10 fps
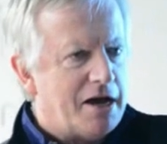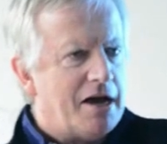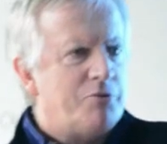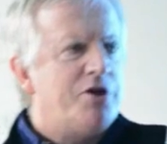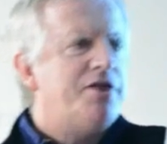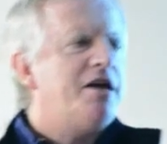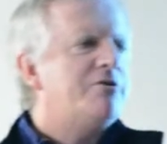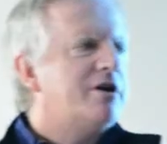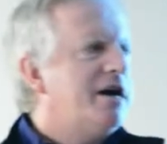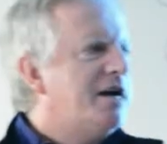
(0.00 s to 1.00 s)
And we, they
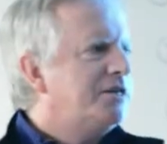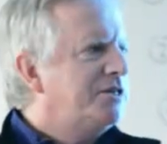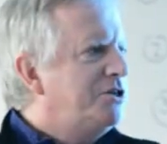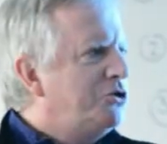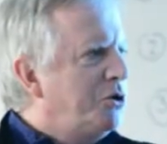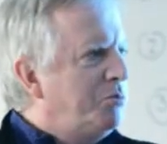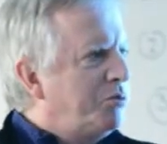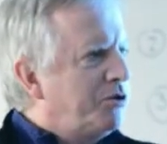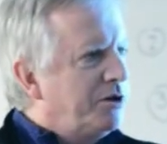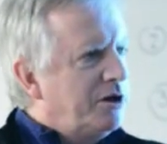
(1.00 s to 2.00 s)
were asked to do a,
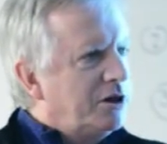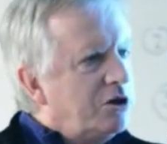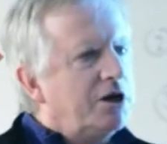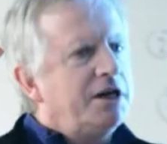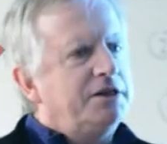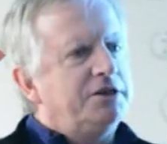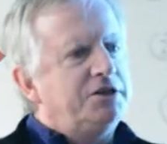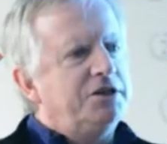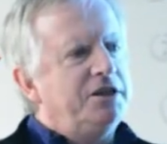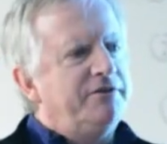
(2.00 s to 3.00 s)
a, look at the
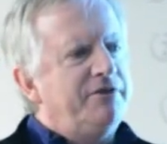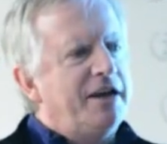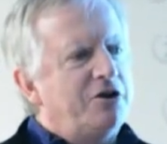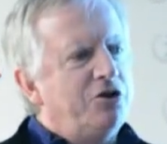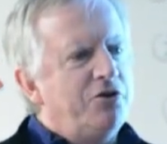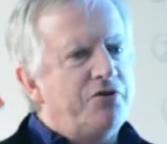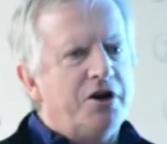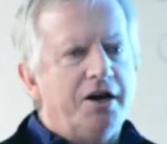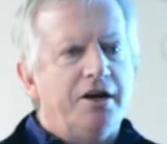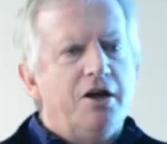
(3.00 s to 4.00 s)
city of Vancouver
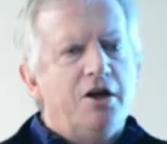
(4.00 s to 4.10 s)
and